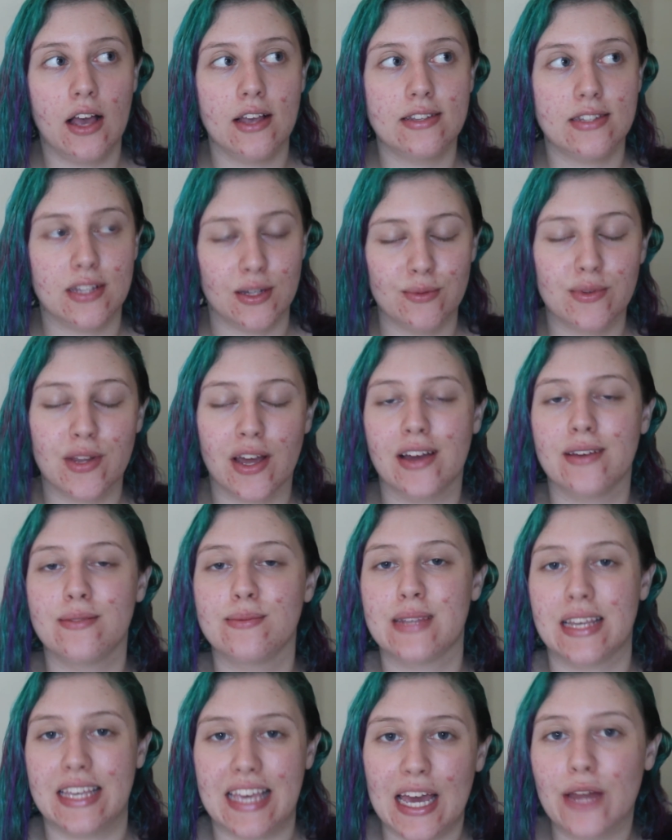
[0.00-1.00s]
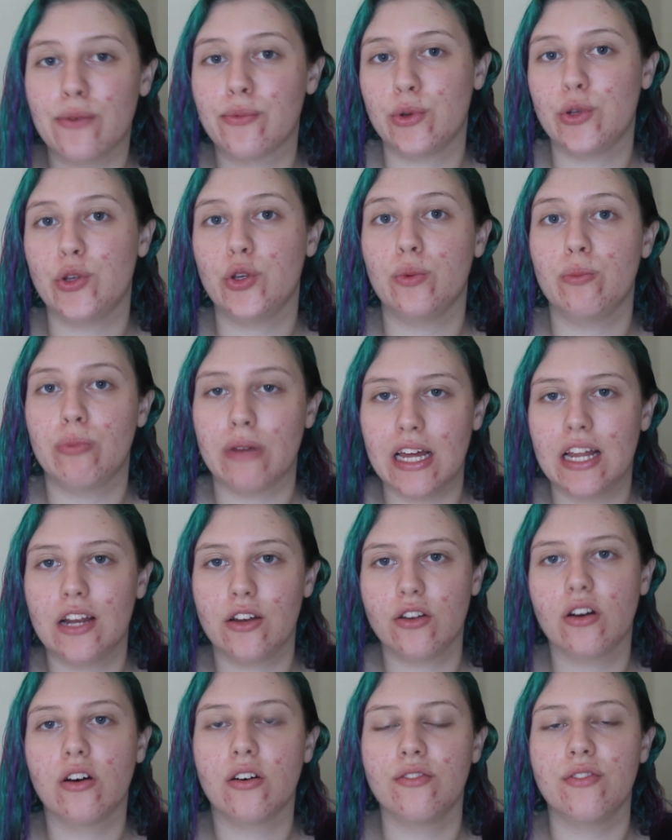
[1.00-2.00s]
sometimes again when you
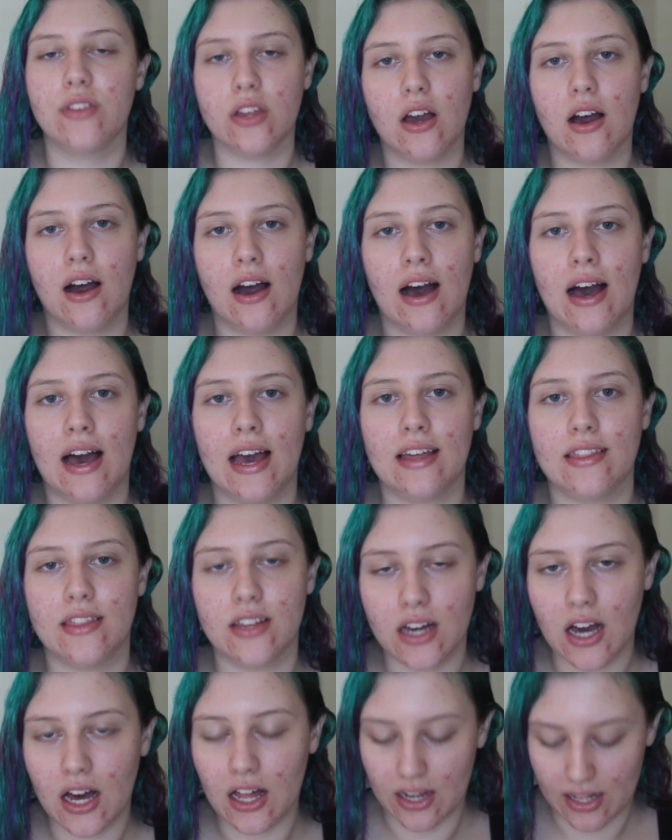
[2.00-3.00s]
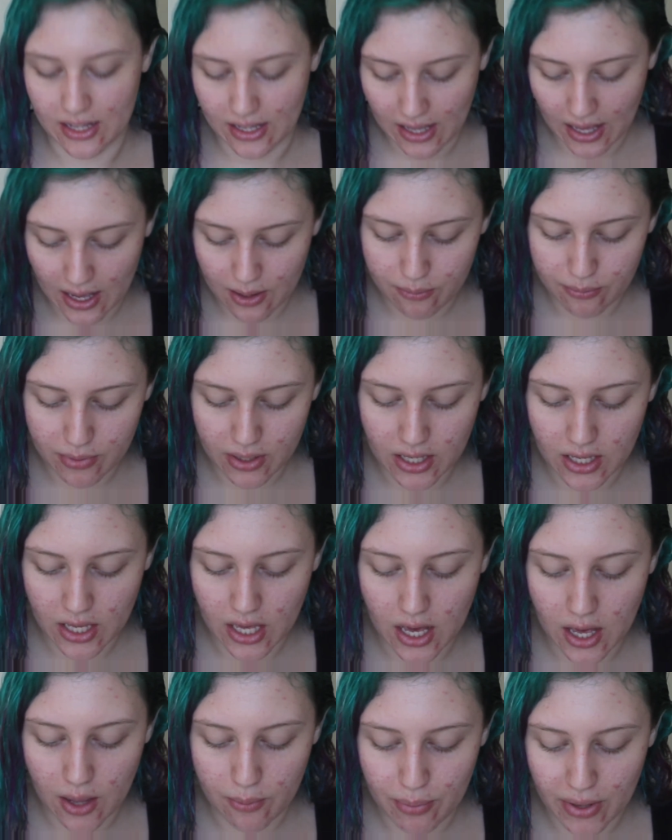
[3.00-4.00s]
blend on the eye, the color can be
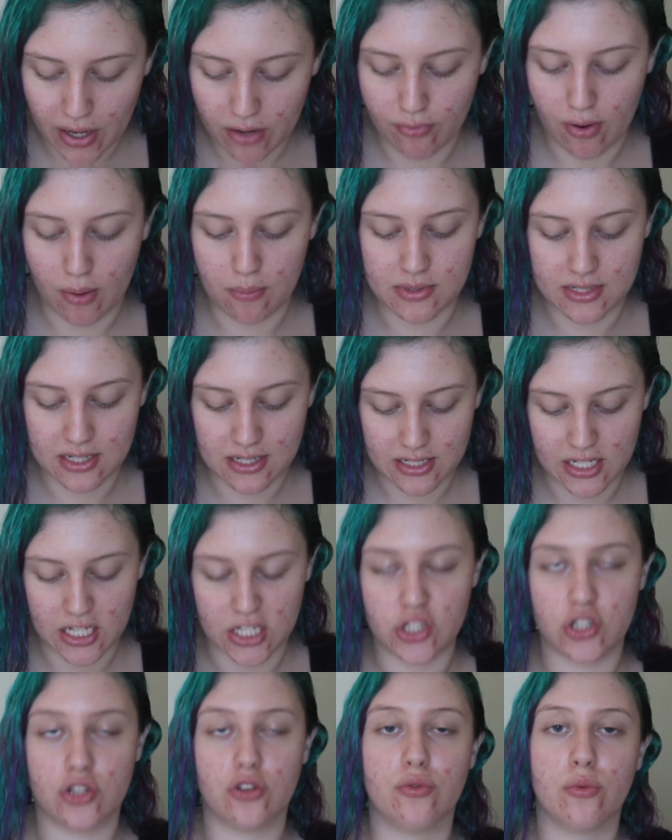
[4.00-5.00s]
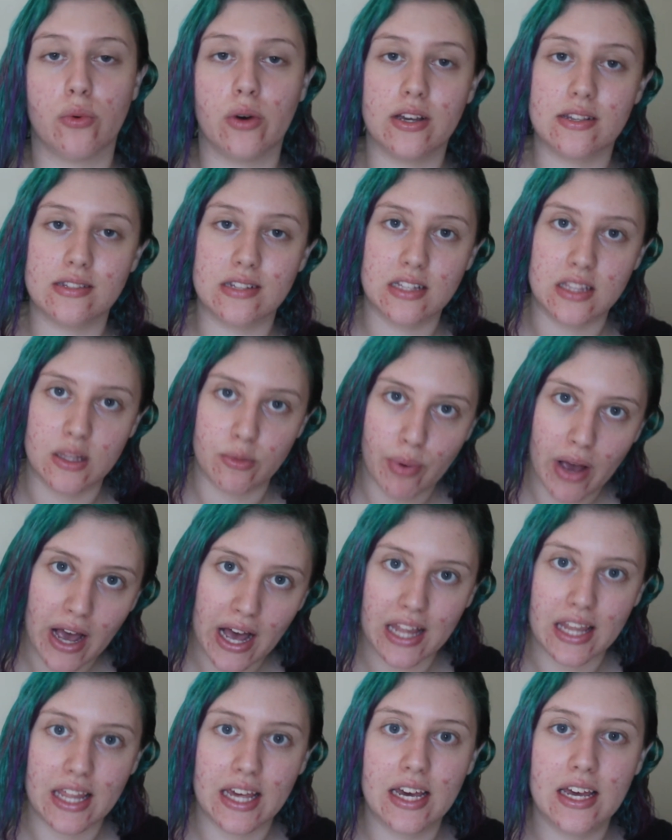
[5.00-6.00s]
a better representation of what is in the
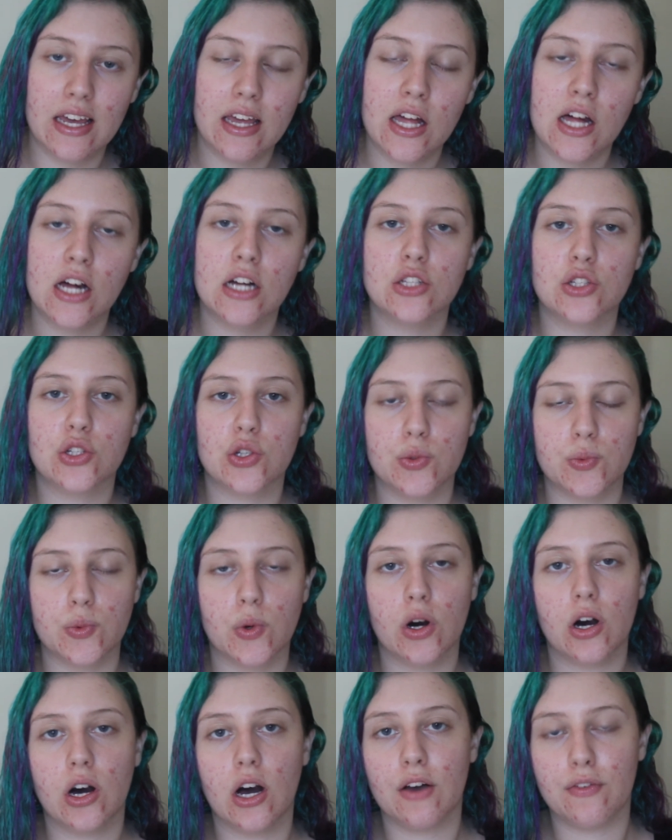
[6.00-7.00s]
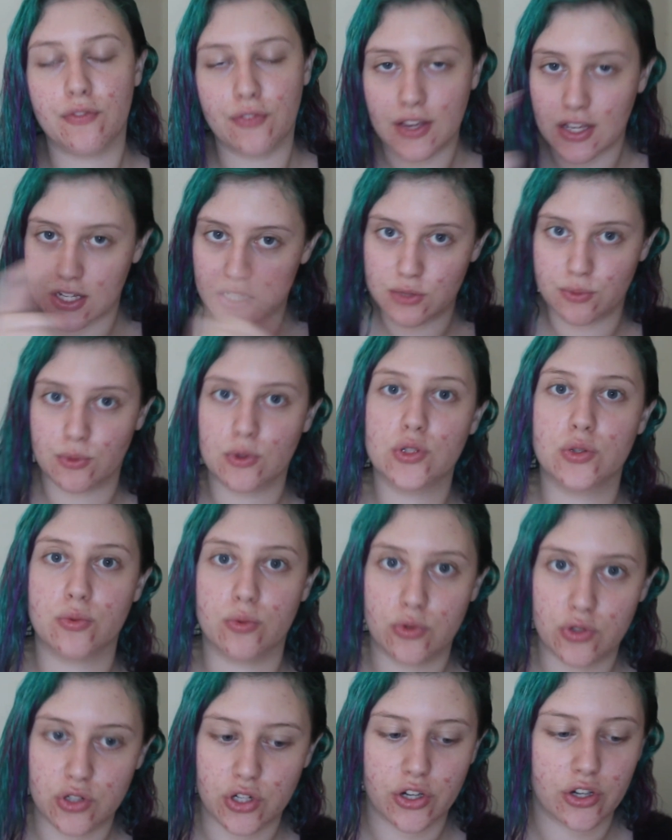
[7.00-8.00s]
palette to what a finger swatch
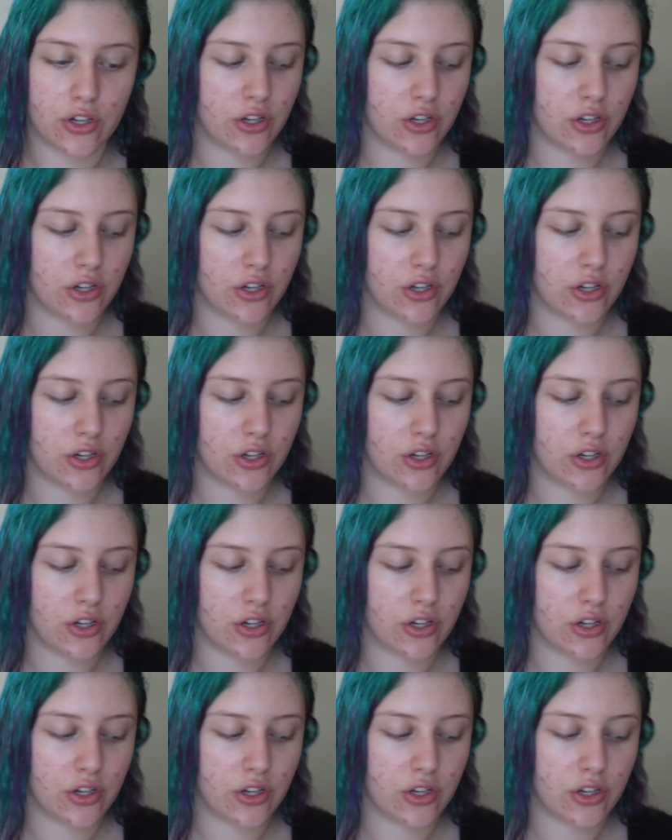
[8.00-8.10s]
will show